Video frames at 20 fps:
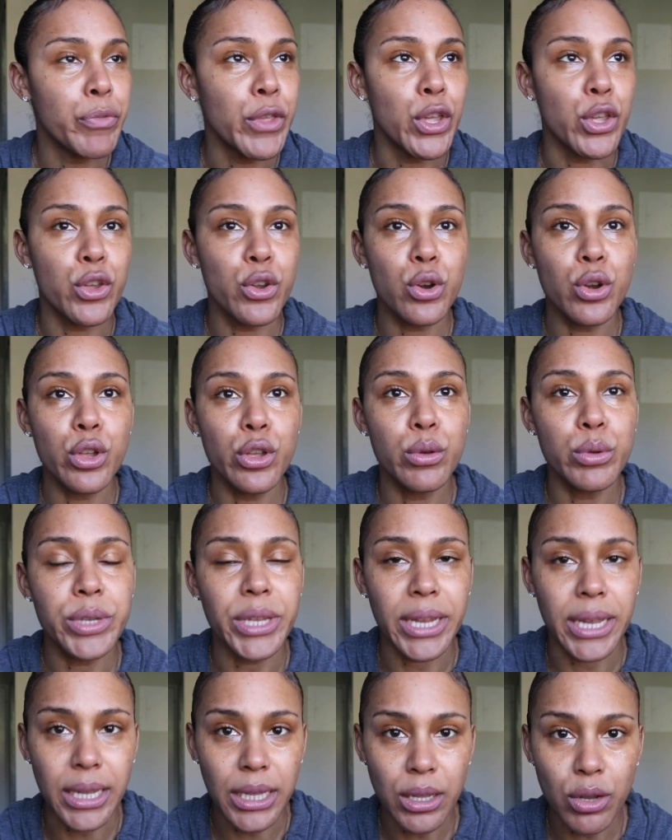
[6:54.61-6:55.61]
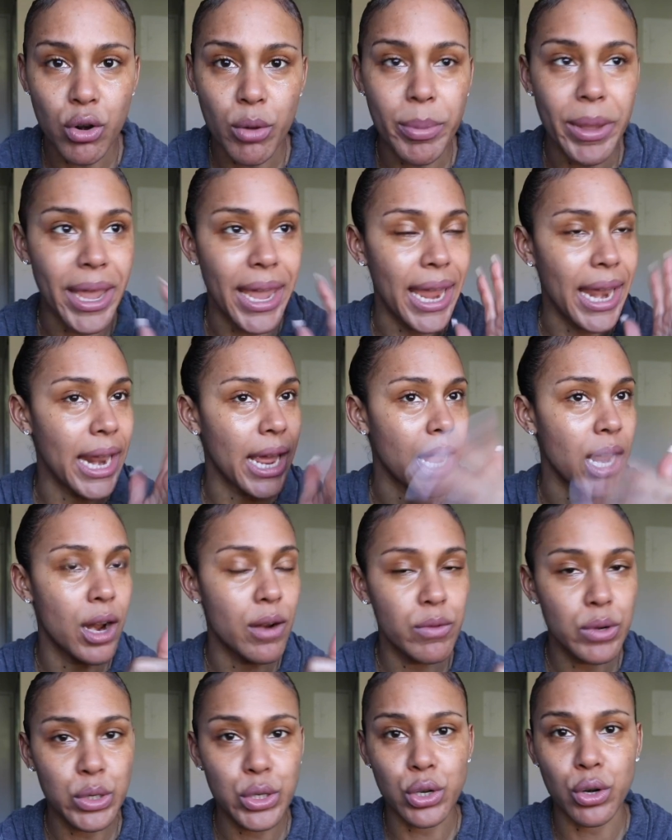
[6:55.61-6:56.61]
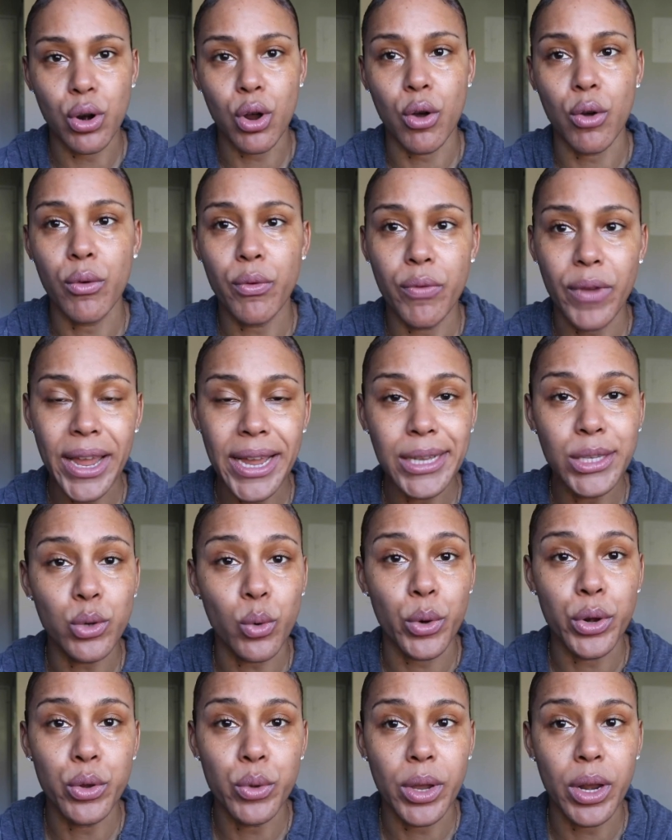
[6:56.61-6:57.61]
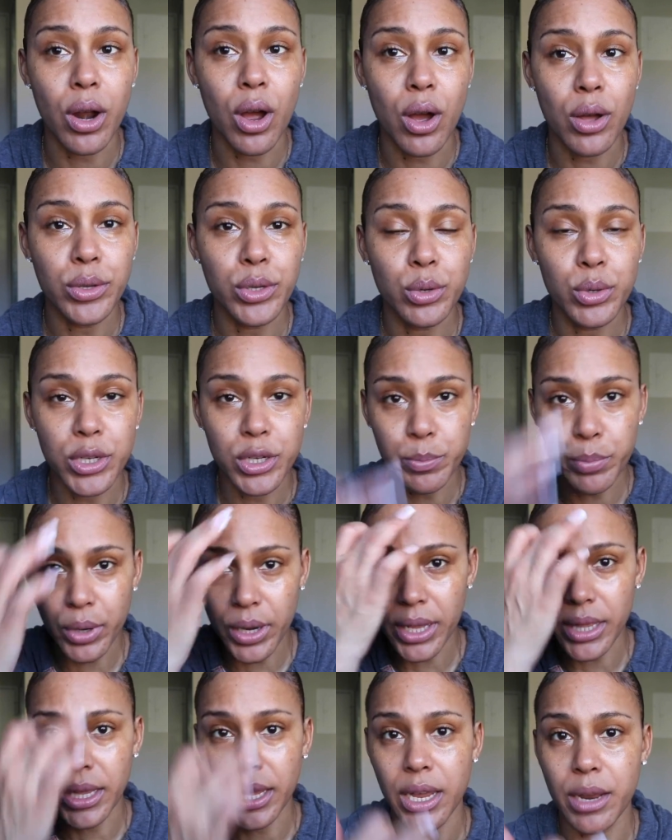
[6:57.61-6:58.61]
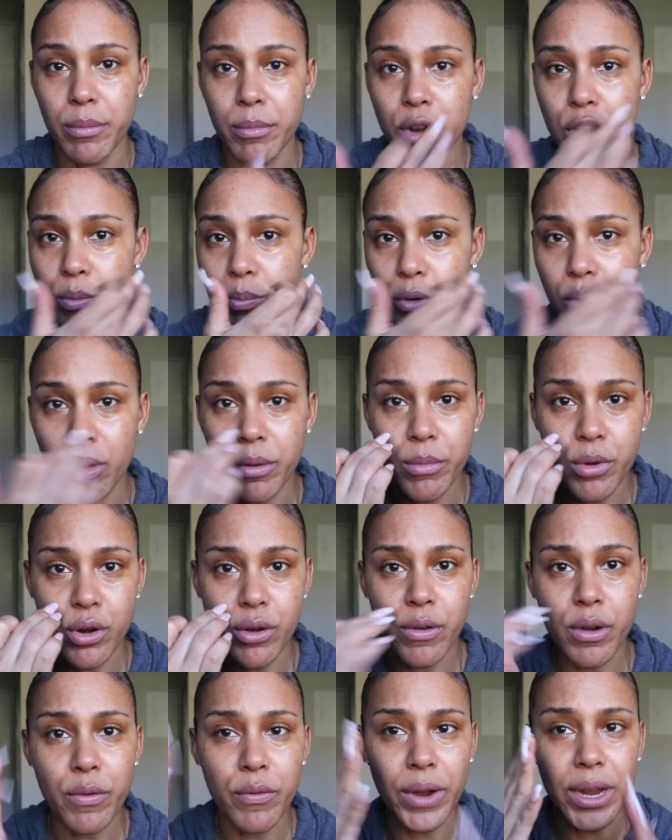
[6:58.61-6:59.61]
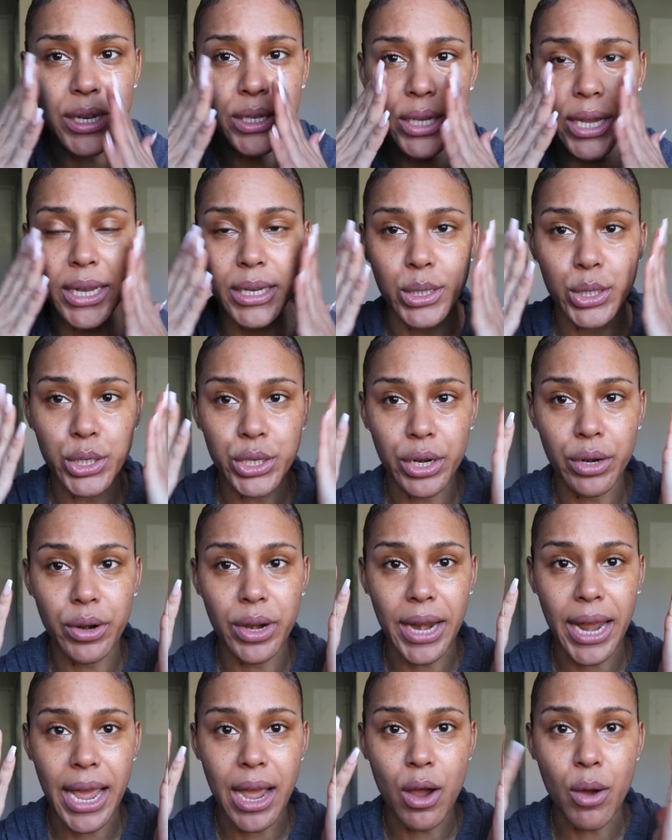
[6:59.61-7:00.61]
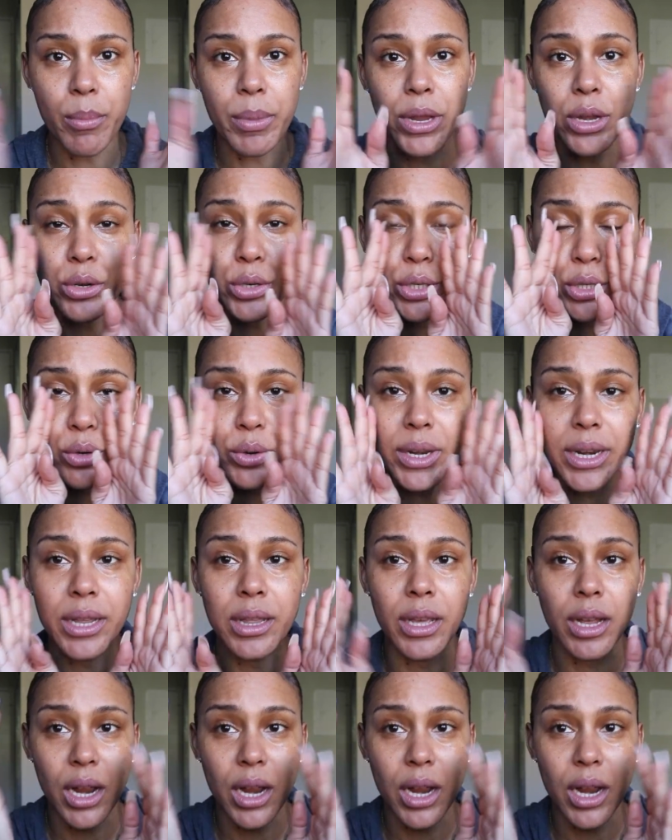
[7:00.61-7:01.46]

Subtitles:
you're using a little bit and it covers your whole face, or you can also just put it in the inner perimeter of your face and sheer it out, but you're still getting the